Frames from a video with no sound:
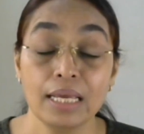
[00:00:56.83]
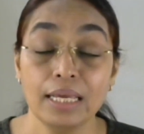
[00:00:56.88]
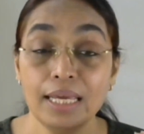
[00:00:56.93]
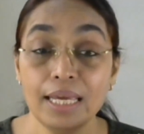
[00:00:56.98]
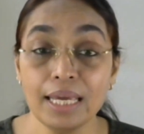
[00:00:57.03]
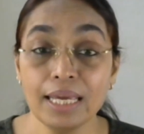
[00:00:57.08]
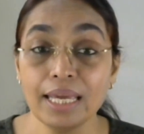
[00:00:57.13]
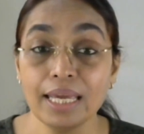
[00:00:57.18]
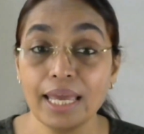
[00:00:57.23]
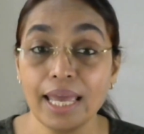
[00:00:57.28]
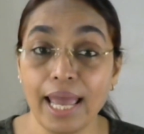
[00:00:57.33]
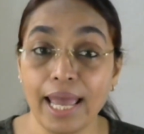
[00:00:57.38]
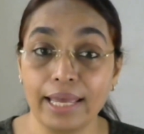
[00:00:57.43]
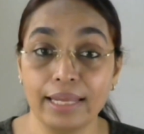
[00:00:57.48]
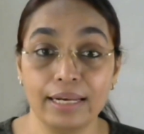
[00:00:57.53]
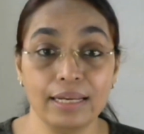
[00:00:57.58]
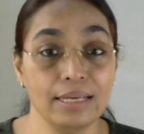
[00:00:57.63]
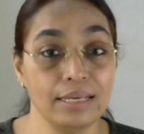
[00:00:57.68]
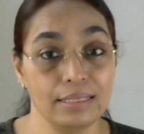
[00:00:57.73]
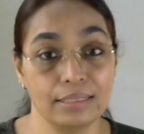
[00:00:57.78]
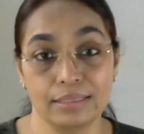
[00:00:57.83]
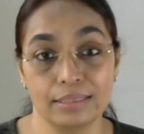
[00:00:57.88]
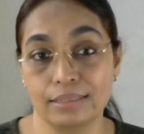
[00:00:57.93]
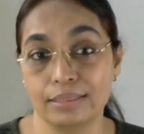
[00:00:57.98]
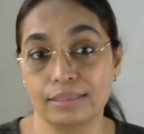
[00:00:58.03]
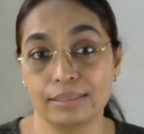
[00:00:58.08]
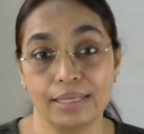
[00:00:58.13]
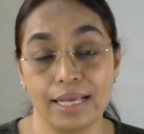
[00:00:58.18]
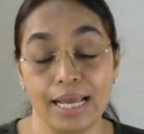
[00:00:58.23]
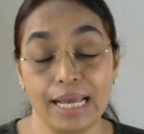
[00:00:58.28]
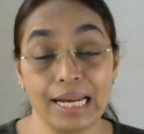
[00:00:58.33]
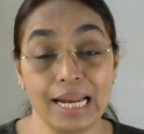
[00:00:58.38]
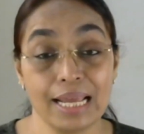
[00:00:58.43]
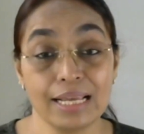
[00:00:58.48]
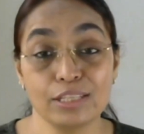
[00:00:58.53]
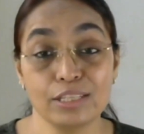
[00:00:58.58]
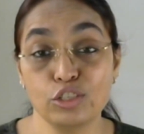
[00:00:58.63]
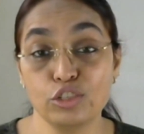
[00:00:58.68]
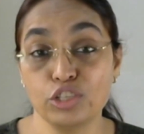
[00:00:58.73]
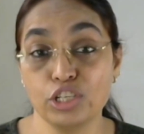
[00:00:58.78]
He carries and
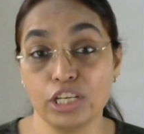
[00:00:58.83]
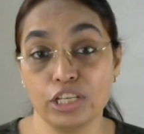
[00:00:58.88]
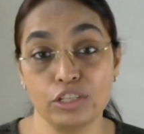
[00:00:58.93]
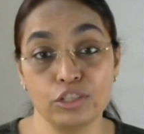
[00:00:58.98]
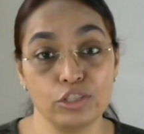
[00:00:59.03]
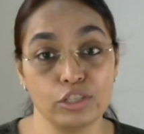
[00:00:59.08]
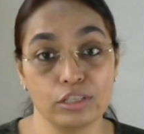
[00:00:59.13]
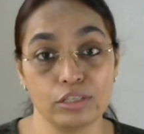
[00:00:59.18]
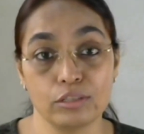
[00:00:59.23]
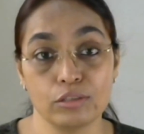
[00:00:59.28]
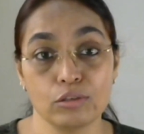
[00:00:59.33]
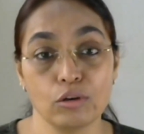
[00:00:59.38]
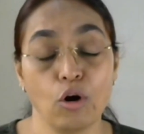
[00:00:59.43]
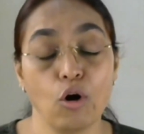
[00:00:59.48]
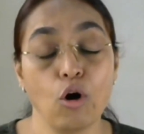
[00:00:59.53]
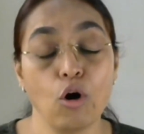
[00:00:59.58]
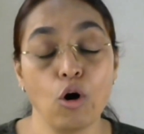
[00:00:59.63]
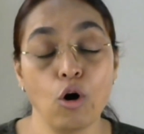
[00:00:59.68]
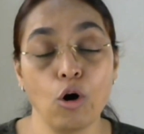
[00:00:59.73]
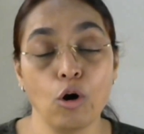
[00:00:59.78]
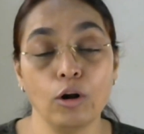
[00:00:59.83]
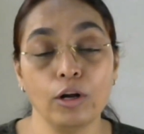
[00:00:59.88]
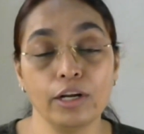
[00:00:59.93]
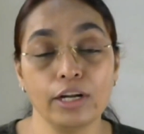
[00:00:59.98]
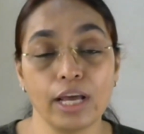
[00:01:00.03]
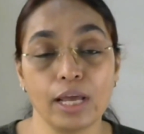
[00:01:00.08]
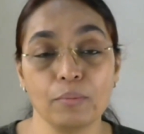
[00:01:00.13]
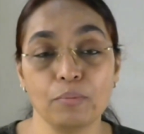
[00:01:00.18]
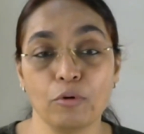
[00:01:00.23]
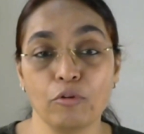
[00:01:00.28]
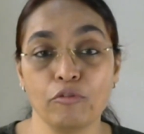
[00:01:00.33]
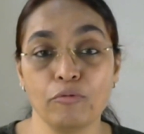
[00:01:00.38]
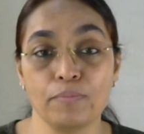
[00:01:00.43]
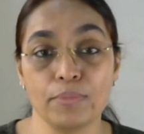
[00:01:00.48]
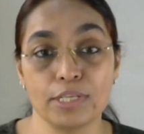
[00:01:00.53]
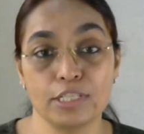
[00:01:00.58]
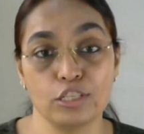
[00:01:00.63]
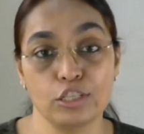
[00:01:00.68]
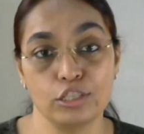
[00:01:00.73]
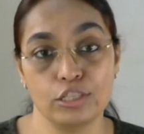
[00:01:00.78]
exchanges all type of
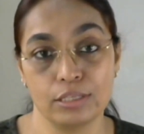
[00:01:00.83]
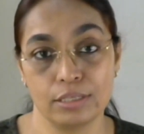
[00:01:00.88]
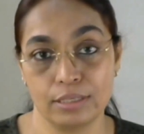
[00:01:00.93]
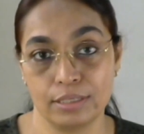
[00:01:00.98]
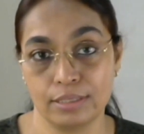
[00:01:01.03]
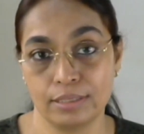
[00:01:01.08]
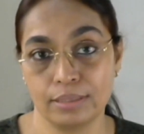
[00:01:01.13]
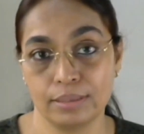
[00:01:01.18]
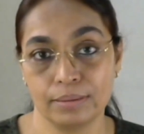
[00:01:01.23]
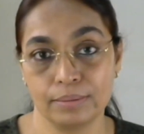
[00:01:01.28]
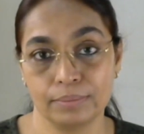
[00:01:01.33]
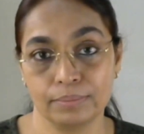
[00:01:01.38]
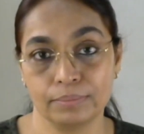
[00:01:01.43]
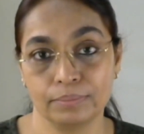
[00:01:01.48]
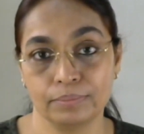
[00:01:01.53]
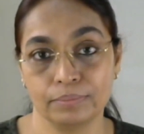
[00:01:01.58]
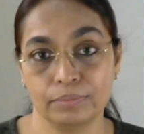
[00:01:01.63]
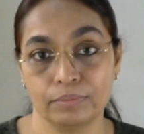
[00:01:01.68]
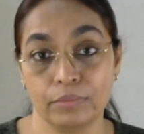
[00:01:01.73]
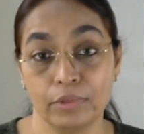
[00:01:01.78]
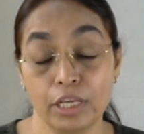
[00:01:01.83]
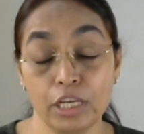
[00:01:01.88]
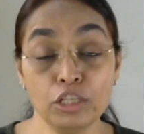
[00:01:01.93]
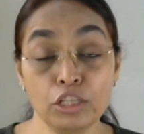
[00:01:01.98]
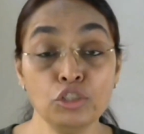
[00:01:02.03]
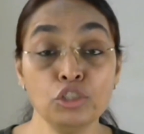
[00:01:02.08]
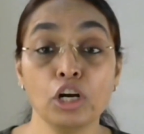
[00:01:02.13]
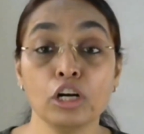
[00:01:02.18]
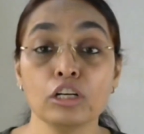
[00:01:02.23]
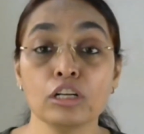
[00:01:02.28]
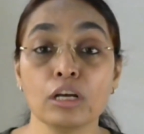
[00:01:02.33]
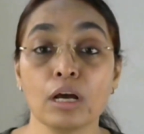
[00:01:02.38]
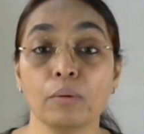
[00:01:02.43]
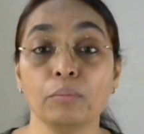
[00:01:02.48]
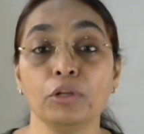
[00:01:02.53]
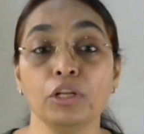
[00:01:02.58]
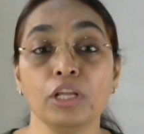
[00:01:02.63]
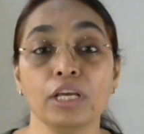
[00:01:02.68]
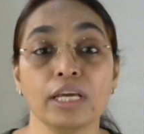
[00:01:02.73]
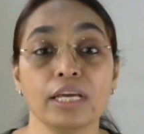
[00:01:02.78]
messages. In short,
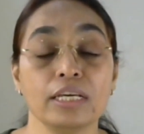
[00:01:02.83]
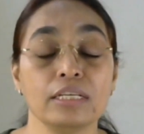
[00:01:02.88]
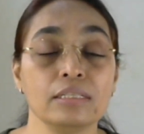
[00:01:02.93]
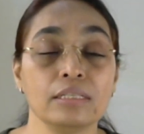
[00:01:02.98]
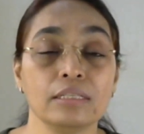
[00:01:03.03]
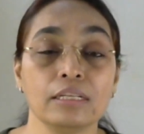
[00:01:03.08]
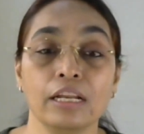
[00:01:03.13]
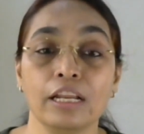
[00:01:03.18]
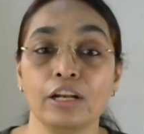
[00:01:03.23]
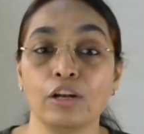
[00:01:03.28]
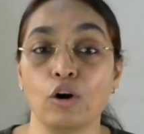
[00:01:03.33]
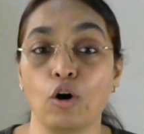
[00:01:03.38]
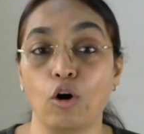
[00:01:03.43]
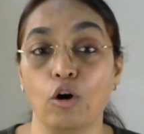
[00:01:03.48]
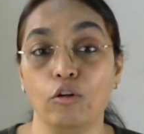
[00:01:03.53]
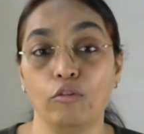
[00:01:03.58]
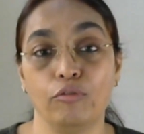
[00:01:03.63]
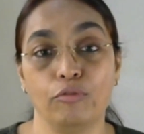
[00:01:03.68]
communication in all